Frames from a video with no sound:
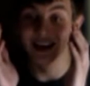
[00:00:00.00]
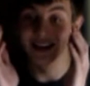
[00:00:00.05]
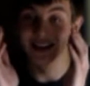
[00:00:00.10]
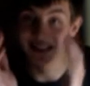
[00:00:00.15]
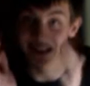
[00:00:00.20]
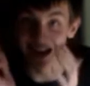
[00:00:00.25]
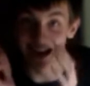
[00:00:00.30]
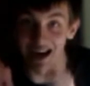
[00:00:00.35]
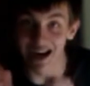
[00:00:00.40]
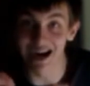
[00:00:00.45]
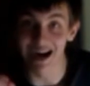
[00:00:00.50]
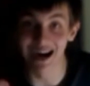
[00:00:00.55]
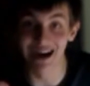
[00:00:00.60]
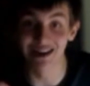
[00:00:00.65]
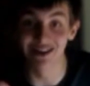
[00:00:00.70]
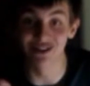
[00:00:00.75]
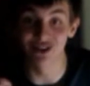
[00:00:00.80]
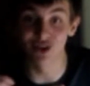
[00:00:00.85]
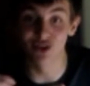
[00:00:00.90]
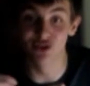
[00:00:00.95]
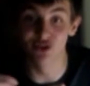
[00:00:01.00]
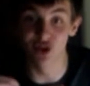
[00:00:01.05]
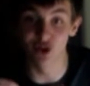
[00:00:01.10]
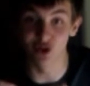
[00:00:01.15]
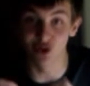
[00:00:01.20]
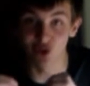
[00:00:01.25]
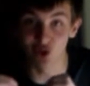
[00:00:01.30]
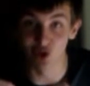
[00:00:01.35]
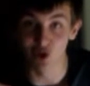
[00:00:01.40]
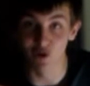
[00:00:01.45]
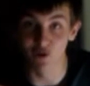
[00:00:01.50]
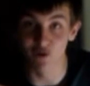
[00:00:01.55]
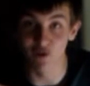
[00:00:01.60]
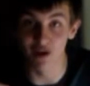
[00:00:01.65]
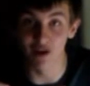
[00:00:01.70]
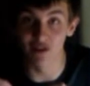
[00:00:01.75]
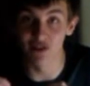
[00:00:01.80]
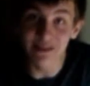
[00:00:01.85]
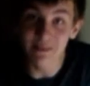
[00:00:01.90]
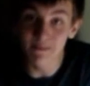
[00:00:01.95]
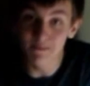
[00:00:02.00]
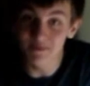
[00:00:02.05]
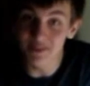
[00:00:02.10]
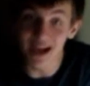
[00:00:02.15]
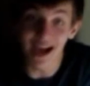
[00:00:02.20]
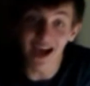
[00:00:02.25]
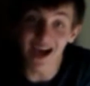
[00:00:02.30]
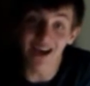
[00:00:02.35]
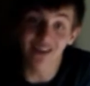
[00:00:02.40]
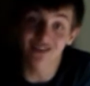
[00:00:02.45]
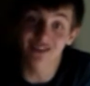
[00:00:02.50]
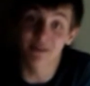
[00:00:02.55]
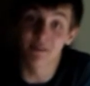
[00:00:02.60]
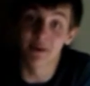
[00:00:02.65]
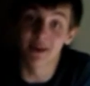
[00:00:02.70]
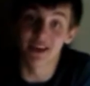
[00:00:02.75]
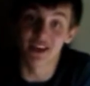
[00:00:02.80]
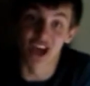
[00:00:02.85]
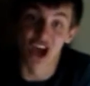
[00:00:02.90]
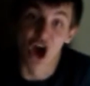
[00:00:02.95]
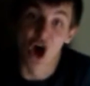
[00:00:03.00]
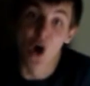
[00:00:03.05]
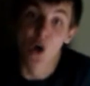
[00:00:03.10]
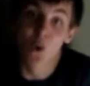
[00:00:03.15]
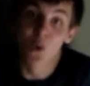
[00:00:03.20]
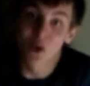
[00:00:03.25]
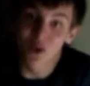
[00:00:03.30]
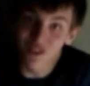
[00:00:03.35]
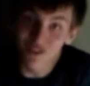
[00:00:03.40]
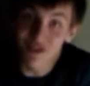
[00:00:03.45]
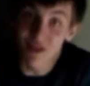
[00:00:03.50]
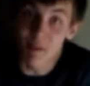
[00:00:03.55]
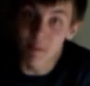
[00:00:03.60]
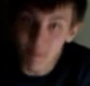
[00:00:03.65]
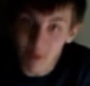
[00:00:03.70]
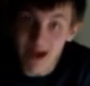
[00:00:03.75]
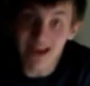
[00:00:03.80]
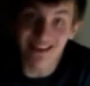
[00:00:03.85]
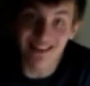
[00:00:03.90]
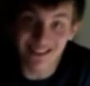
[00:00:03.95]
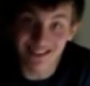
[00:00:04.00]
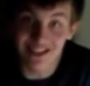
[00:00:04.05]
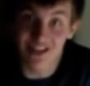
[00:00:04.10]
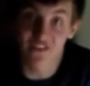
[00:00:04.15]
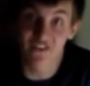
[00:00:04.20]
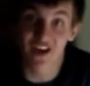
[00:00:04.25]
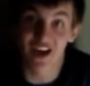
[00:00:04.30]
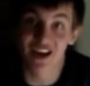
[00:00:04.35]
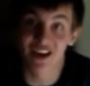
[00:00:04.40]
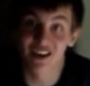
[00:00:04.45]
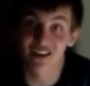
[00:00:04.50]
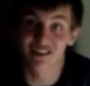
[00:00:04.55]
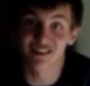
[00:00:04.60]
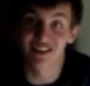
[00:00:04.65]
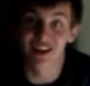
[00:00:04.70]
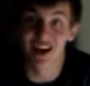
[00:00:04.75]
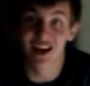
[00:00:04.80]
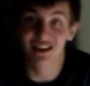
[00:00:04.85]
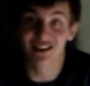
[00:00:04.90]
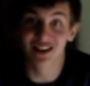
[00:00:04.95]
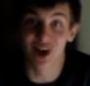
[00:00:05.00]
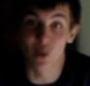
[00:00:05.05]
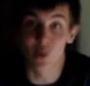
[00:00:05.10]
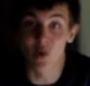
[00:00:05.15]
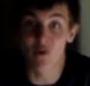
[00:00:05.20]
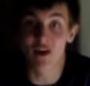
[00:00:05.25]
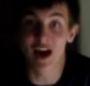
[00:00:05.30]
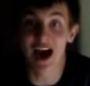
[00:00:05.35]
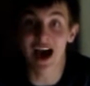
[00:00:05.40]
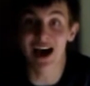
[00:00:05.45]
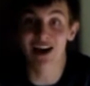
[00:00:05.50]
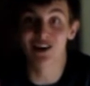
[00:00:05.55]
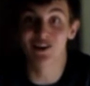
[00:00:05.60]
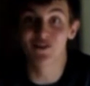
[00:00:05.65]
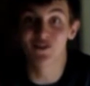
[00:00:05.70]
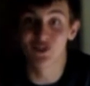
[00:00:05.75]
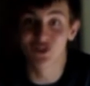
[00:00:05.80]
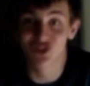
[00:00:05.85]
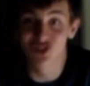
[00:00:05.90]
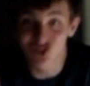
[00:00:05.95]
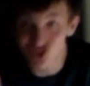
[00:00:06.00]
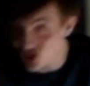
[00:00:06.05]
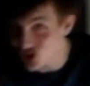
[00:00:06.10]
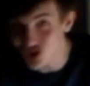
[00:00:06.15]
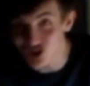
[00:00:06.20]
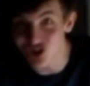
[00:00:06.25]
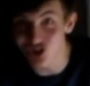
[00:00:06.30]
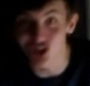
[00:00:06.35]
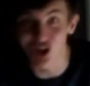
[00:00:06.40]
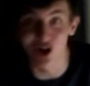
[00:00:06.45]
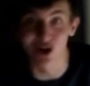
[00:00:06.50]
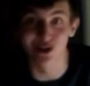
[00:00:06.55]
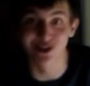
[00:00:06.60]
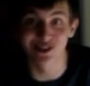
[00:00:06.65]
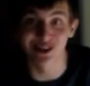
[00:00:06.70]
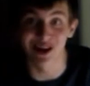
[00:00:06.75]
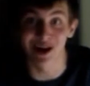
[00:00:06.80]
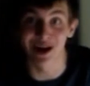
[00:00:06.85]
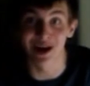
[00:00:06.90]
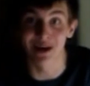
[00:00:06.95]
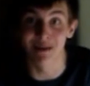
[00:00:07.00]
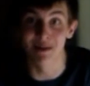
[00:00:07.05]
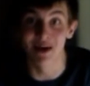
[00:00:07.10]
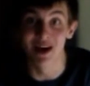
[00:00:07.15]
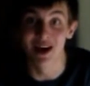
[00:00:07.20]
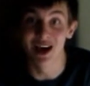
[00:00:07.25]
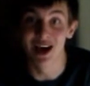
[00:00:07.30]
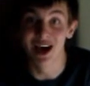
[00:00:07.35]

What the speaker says: that has on Doctor Who fans. That has to be one of the best cliffhangers that we've had for such a long time.